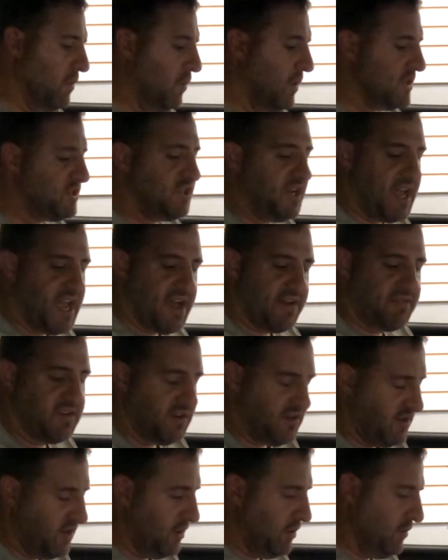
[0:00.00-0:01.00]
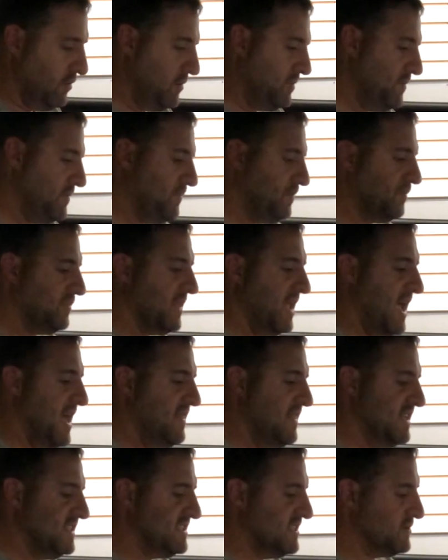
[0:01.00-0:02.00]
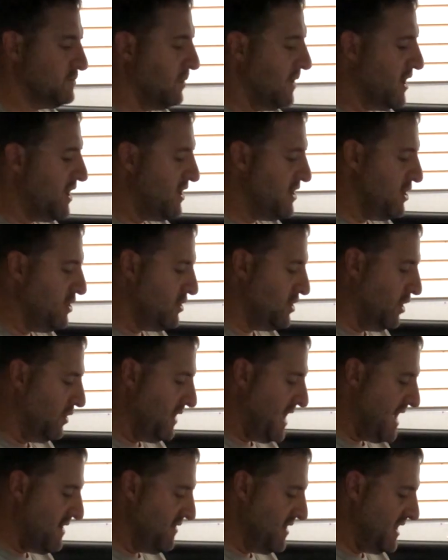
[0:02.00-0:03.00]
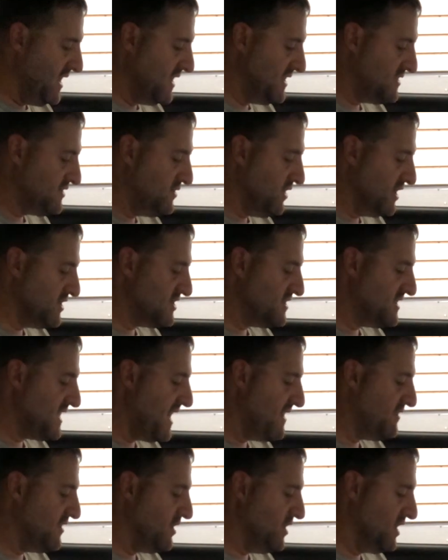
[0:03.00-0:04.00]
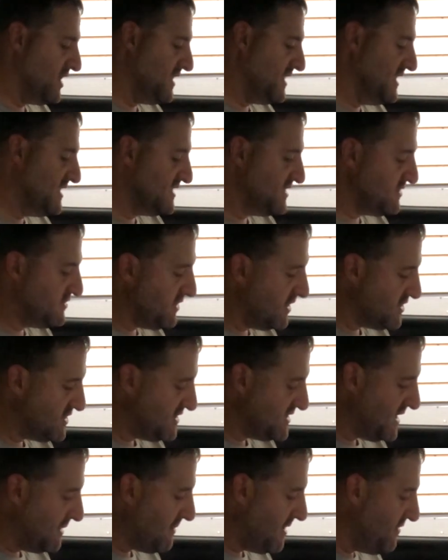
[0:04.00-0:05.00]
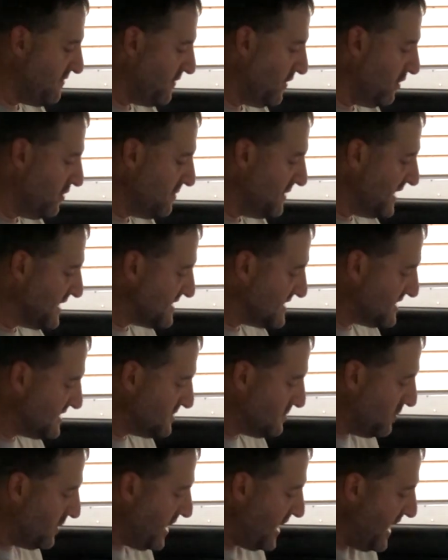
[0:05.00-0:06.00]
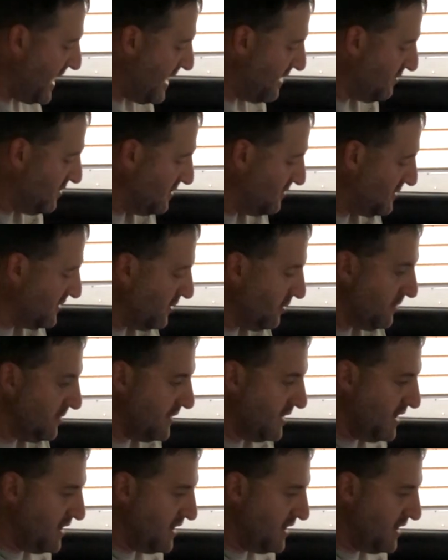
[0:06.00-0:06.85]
what you have to do, and this is where you don't have any instructions. I have to look at these instructions on my phone because this is where I have them. So